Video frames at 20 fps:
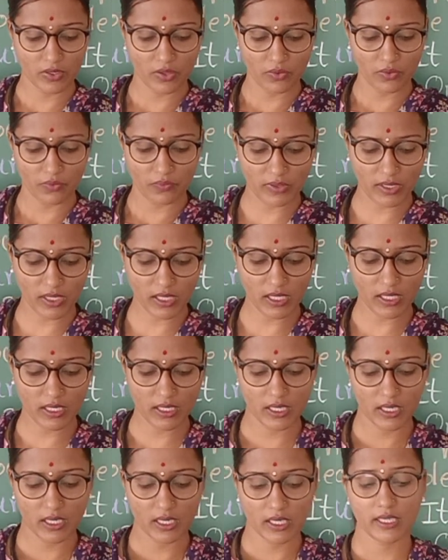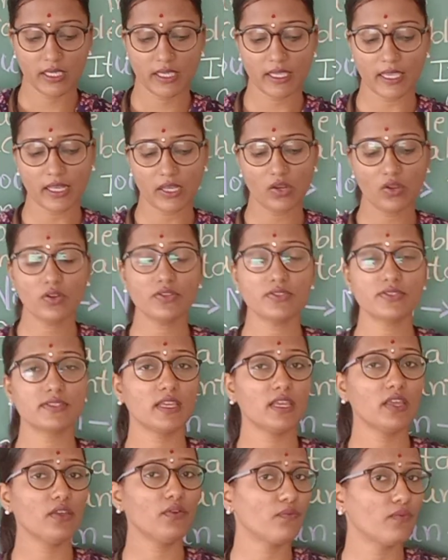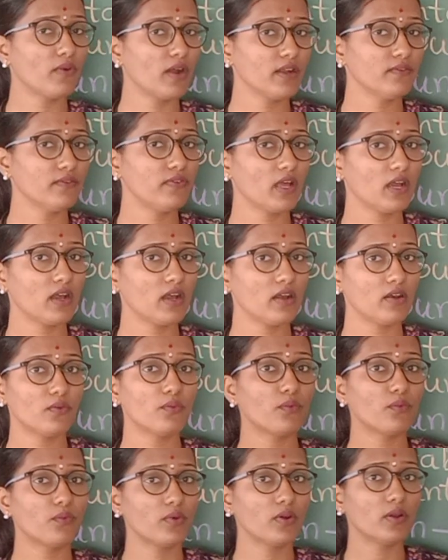we cannot say one flower,